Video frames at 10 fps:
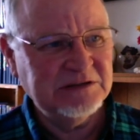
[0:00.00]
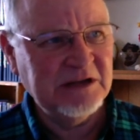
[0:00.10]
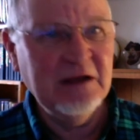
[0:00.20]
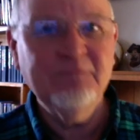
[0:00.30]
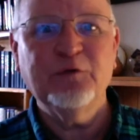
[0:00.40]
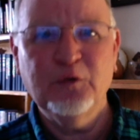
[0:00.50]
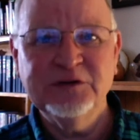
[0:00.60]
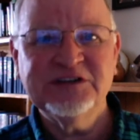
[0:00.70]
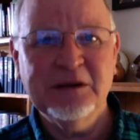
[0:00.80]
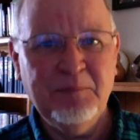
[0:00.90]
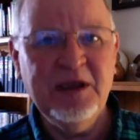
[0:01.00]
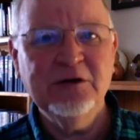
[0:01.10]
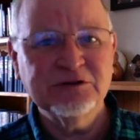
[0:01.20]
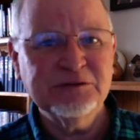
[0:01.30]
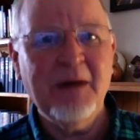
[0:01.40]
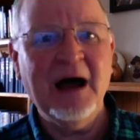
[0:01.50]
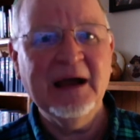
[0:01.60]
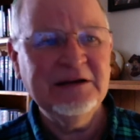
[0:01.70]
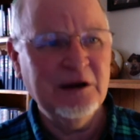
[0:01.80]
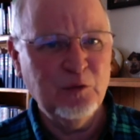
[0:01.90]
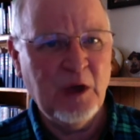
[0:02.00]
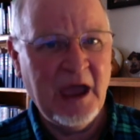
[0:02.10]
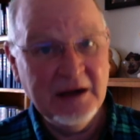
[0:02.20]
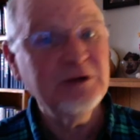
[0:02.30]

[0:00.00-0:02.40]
influencing Peter's mind and